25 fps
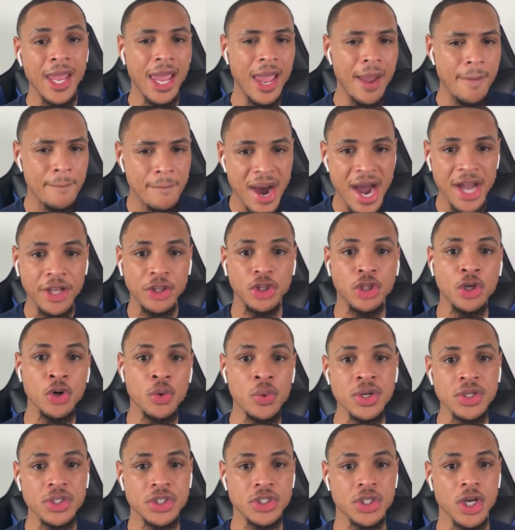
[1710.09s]
And by
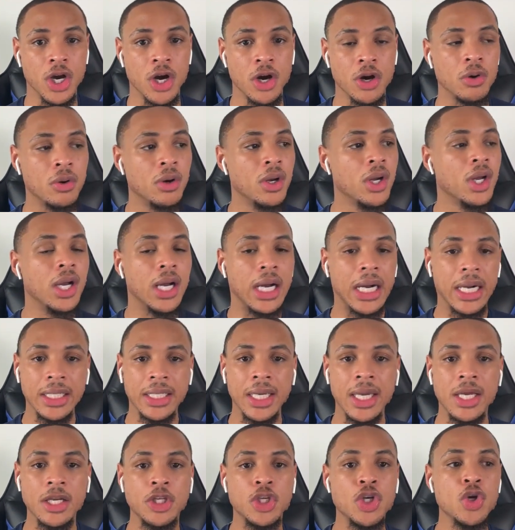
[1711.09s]
doing so,
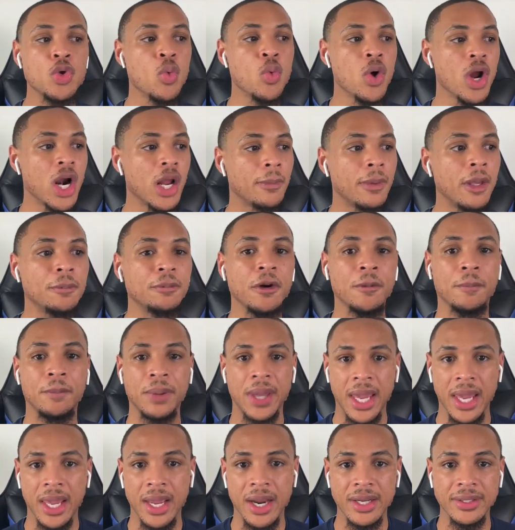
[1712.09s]
again, you want to be
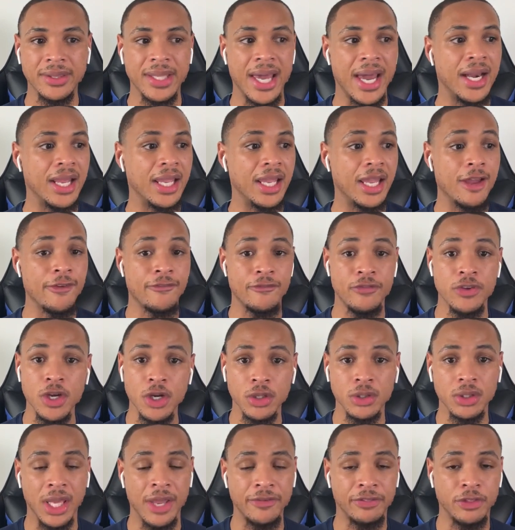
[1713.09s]
prepared that if
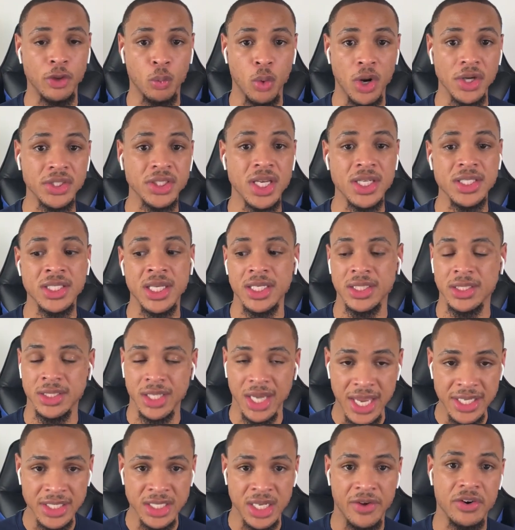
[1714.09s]
the worst
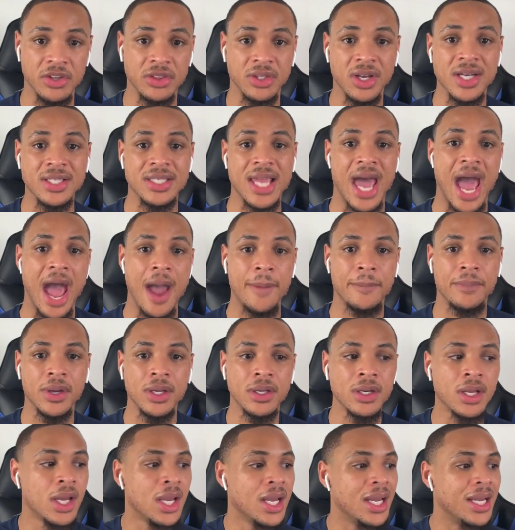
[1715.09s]
case scenario does
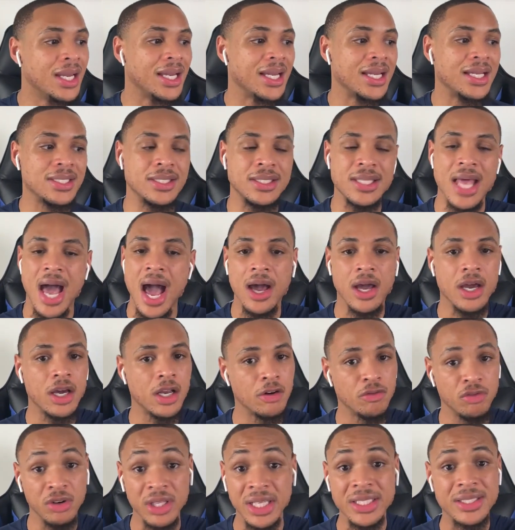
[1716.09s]
happen, it's not
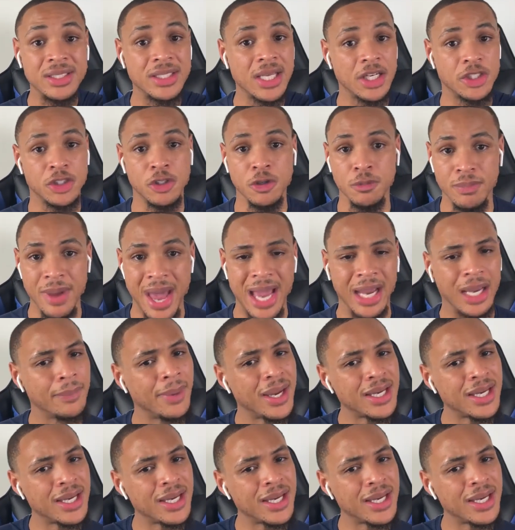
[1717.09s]
going to really set you back.